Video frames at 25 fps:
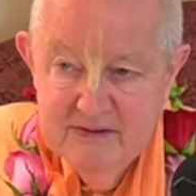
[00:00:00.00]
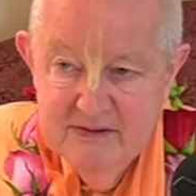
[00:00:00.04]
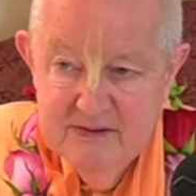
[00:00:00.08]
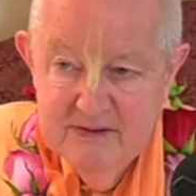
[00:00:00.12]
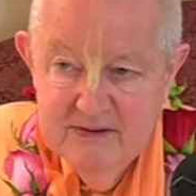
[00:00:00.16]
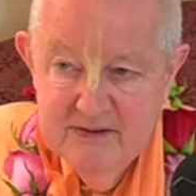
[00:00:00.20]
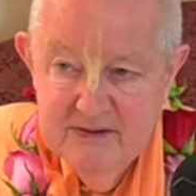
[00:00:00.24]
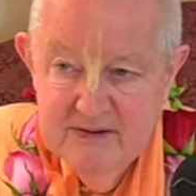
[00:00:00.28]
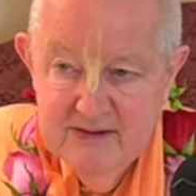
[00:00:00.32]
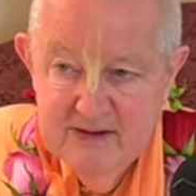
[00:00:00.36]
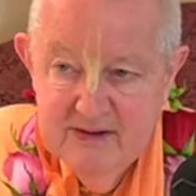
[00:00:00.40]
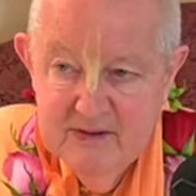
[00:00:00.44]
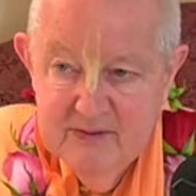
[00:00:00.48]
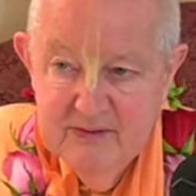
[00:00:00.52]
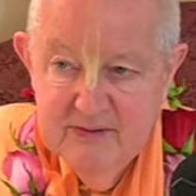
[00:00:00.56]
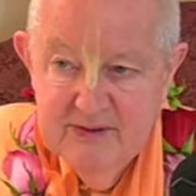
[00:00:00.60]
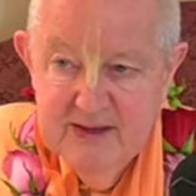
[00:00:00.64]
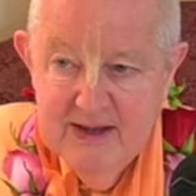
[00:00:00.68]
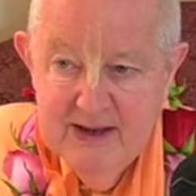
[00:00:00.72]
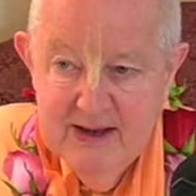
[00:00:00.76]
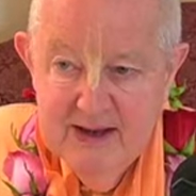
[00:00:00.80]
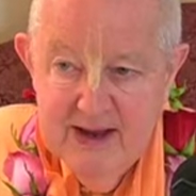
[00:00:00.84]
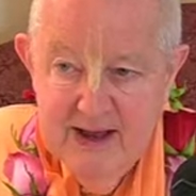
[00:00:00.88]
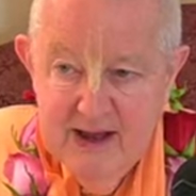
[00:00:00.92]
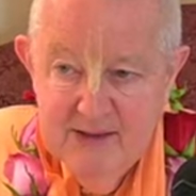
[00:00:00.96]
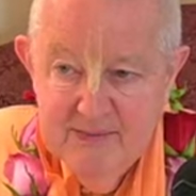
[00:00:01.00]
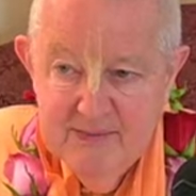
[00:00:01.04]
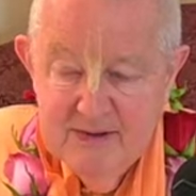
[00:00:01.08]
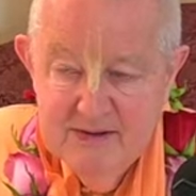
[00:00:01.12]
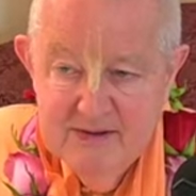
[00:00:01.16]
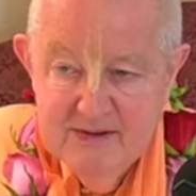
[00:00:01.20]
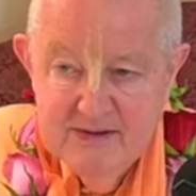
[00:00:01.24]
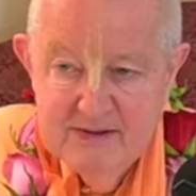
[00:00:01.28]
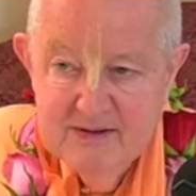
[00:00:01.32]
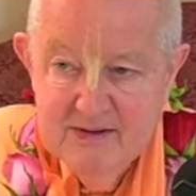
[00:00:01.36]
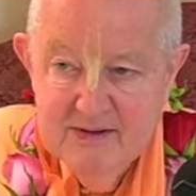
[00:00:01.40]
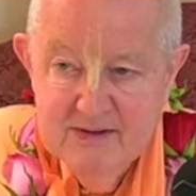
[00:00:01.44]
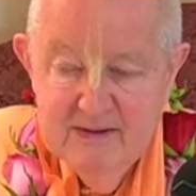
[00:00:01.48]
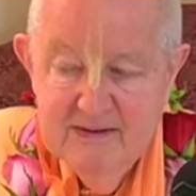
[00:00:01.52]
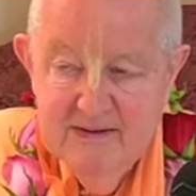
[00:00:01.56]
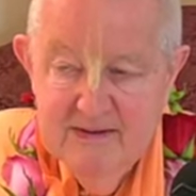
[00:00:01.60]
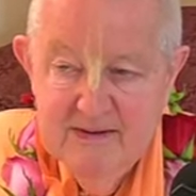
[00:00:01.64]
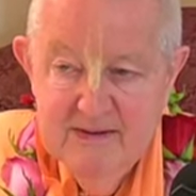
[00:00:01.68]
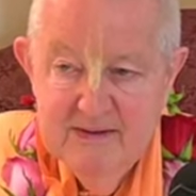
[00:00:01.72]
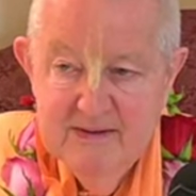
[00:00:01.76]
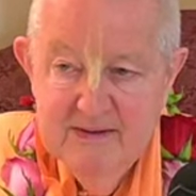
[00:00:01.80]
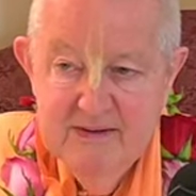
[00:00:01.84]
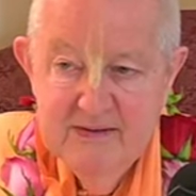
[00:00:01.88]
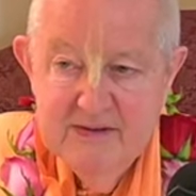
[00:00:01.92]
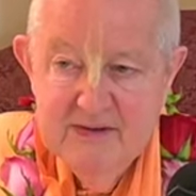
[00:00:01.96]
And when that happens,
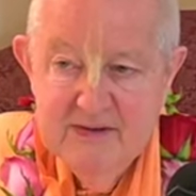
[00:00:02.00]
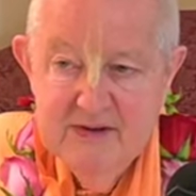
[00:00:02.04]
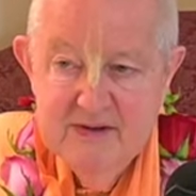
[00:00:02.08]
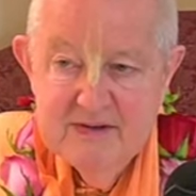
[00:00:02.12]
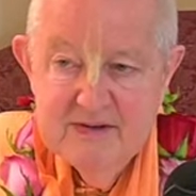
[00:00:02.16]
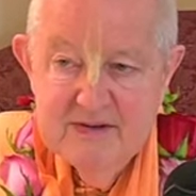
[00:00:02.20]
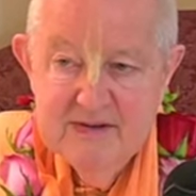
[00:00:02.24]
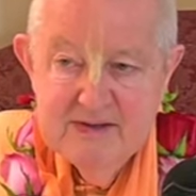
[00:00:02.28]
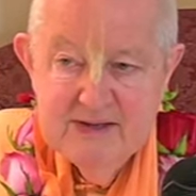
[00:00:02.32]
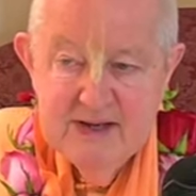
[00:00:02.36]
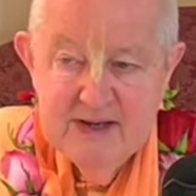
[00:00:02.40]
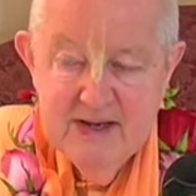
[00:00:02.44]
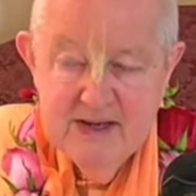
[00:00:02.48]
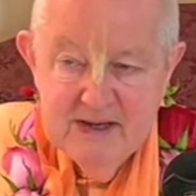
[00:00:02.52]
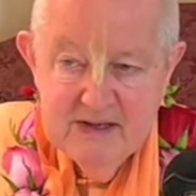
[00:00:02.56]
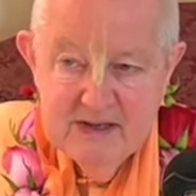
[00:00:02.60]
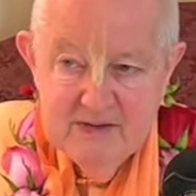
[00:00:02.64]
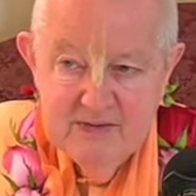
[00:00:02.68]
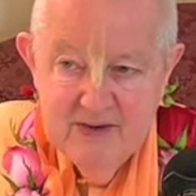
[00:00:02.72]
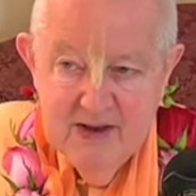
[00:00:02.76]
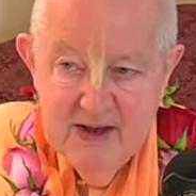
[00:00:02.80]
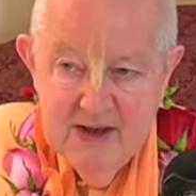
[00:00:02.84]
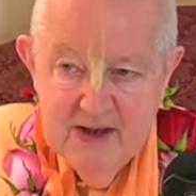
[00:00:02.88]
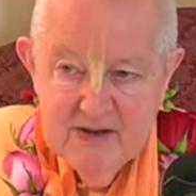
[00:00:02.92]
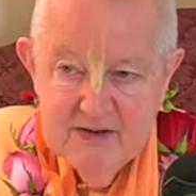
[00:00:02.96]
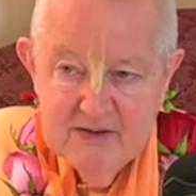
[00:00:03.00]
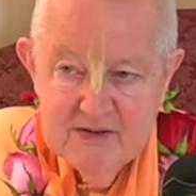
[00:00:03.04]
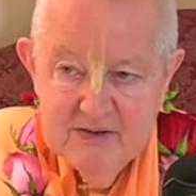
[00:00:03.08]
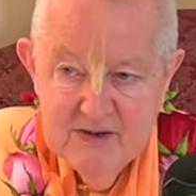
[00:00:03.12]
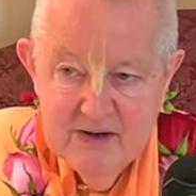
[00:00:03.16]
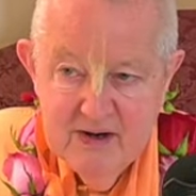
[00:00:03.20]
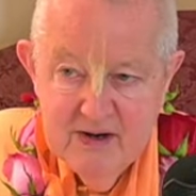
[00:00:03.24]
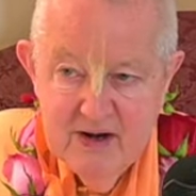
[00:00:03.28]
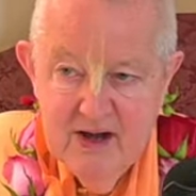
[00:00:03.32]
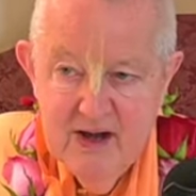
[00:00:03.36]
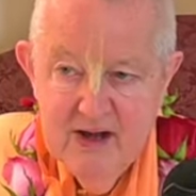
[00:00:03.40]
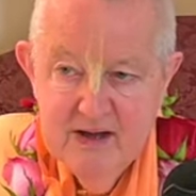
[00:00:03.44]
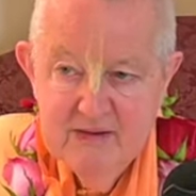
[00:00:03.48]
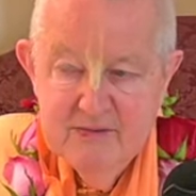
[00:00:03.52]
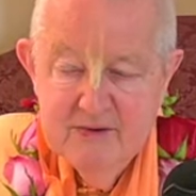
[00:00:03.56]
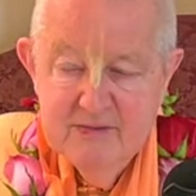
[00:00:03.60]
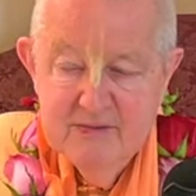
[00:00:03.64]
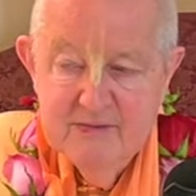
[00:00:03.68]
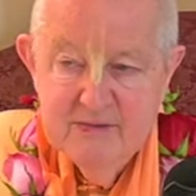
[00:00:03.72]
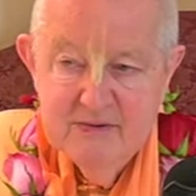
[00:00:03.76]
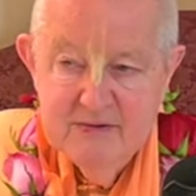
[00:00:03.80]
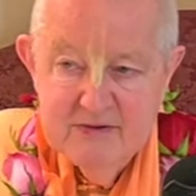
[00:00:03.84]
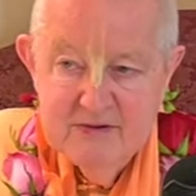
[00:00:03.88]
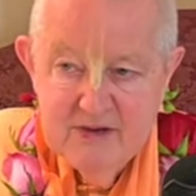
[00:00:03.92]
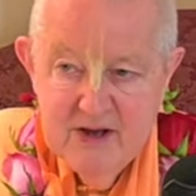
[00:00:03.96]
there's a satisfaction or atma
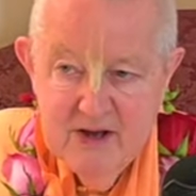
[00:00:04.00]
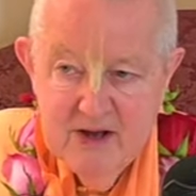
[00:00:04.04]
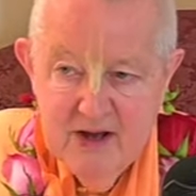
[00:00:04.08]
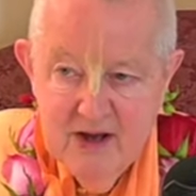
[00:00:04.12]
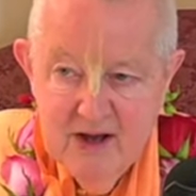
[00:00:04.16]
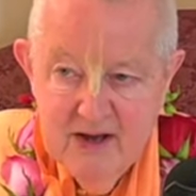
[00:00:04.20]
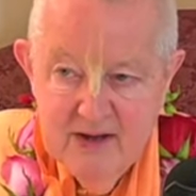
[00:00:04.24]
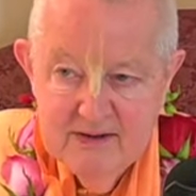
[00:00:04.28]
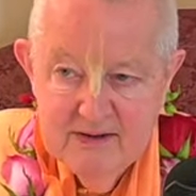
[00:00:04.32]
prasad.